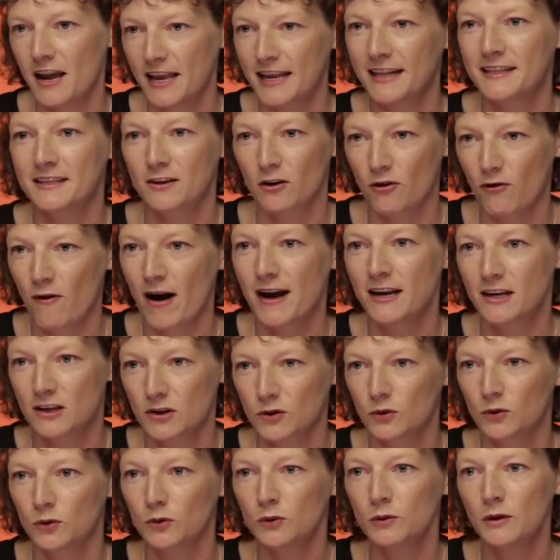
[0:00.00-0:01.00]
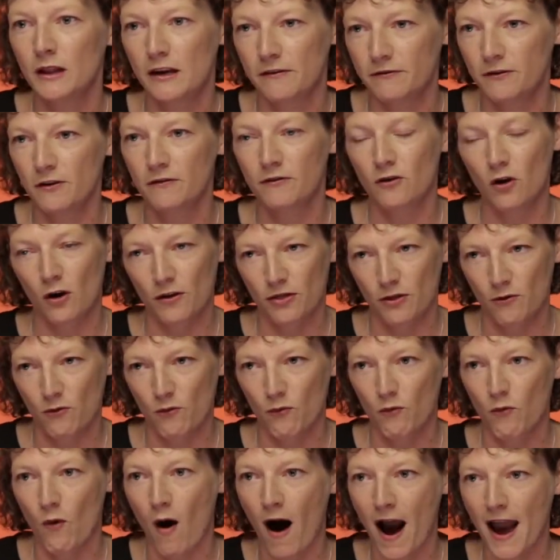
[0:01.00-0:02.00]
It's a great tool if you've got
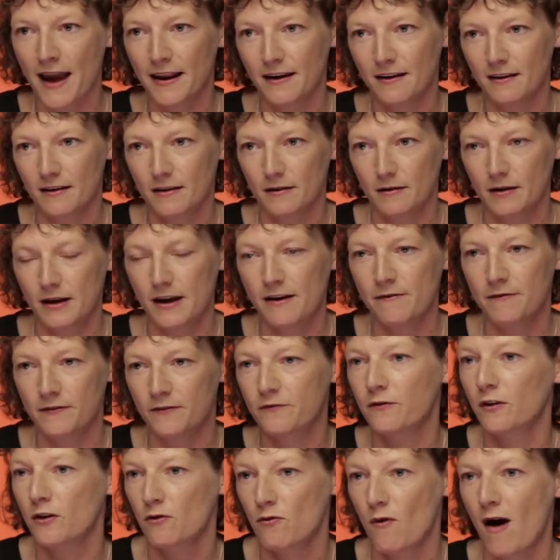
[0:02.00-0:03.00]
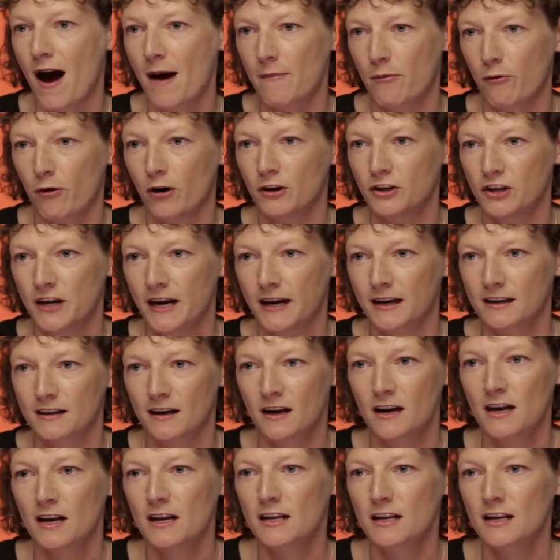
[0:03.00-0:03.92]
for the right project.